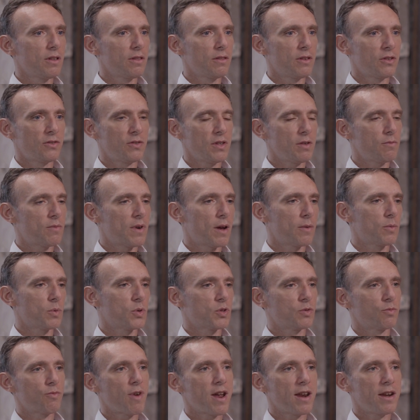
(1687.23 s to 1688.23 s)
The seed round
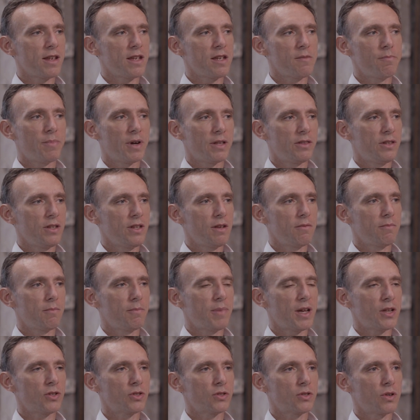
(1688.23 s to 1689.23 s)
was ready, but the
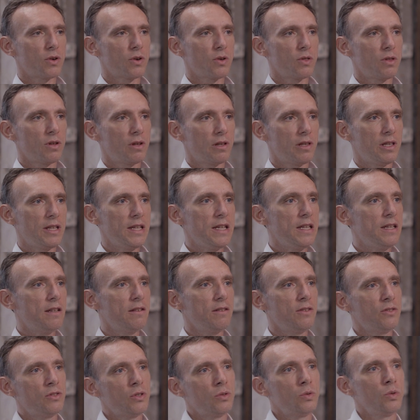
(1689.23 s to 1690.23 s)
investor, the lead
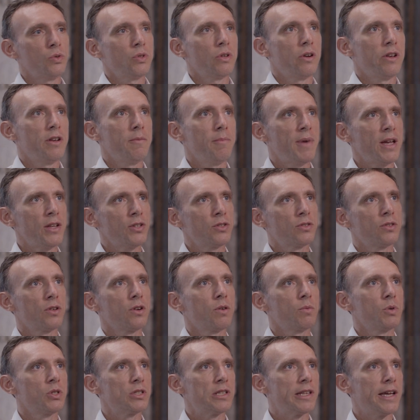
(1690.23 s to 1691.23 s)
institutional
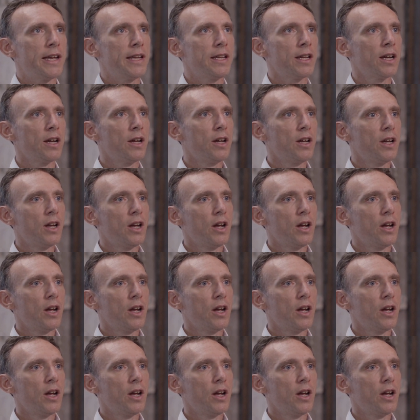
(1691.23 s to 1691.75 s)
investor was like,